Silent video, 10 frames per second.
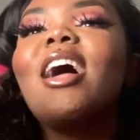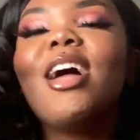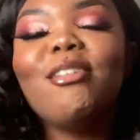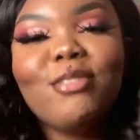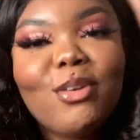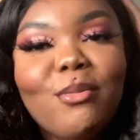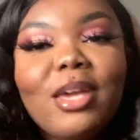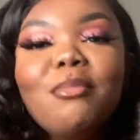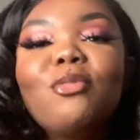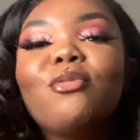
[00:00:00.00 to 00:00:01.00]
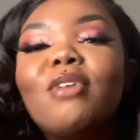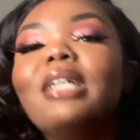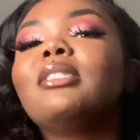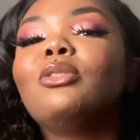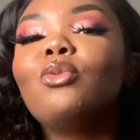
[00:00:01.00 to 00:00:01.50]
if you don't keep it
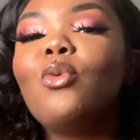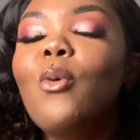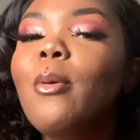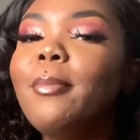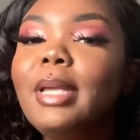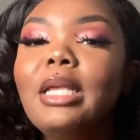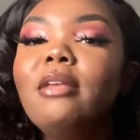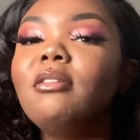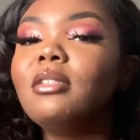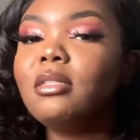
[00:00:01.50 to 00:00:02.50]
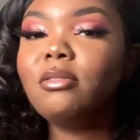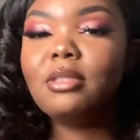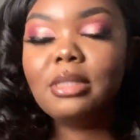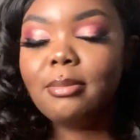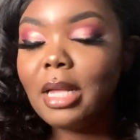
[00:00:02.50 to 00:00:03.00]
fresh, you gonna be
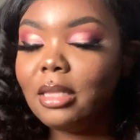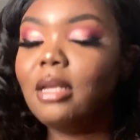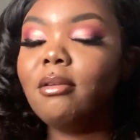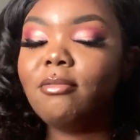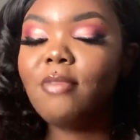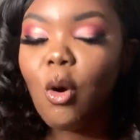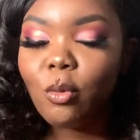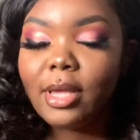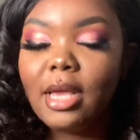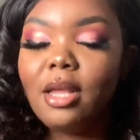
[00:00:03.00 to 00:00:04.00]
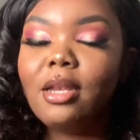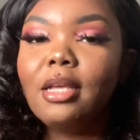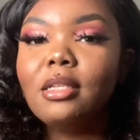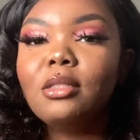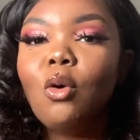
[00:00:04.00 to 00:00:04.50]
smelling funky and
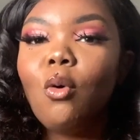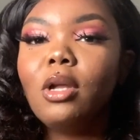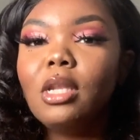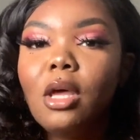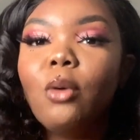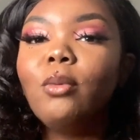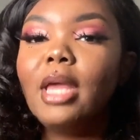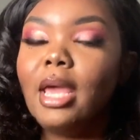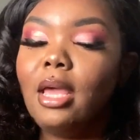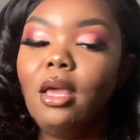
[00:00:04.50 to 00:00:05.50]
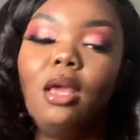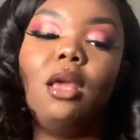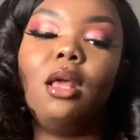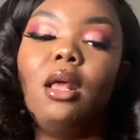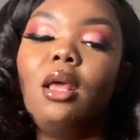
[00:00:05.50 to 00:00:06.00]
niggas gonna know that
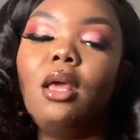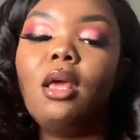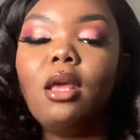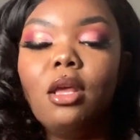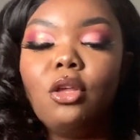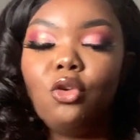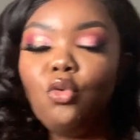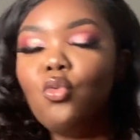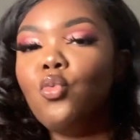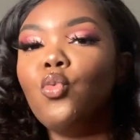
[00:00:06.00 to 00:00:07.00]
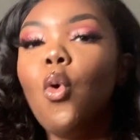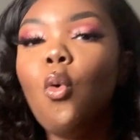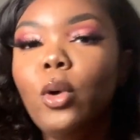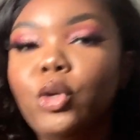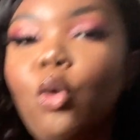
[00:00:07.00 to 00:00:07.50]
you
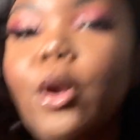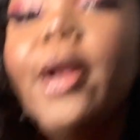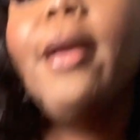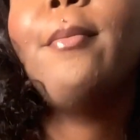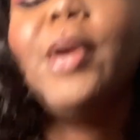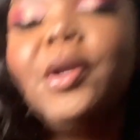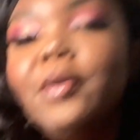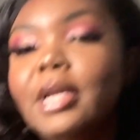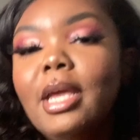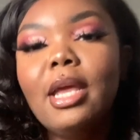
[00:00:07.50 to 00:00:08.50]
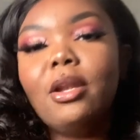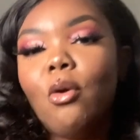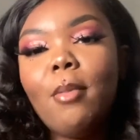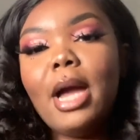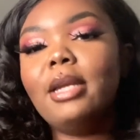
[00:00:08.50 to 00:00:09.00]
on your period. And
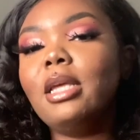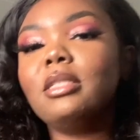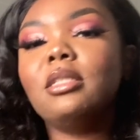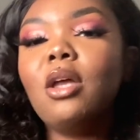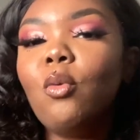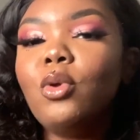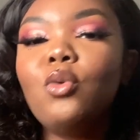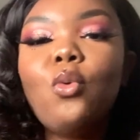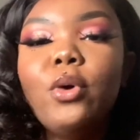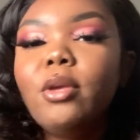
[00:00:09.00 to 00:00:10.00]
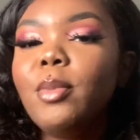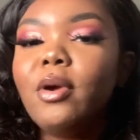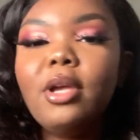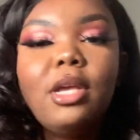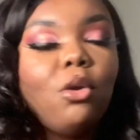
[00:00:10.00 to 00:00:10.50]
nobody needs to know when you on your
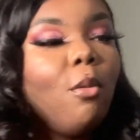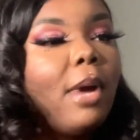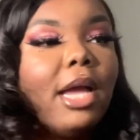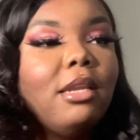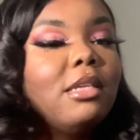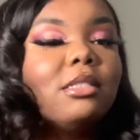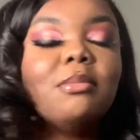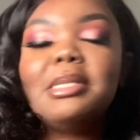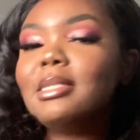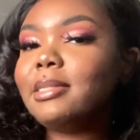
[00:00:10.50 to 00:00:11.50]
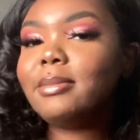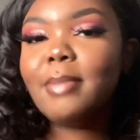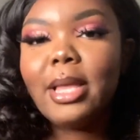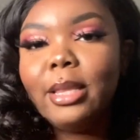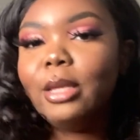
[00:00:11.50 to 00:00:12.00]
period. Nobody needs to be
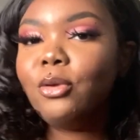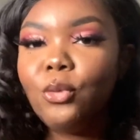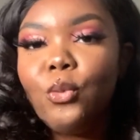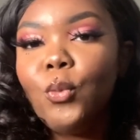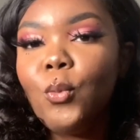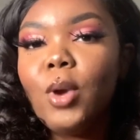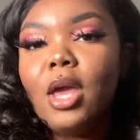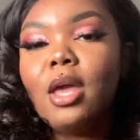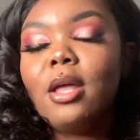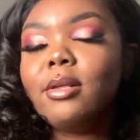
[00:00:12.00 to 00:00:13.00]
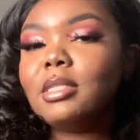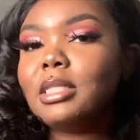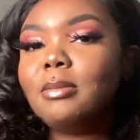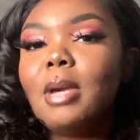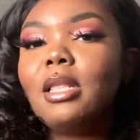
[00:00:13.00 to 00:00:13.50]
smelling you,
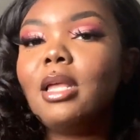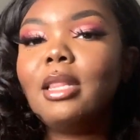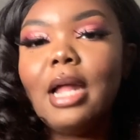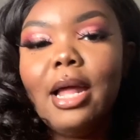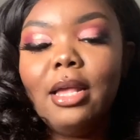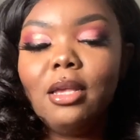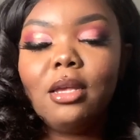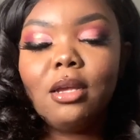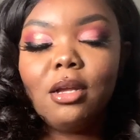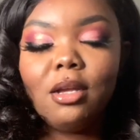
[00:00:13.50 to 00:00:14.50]
smelling like,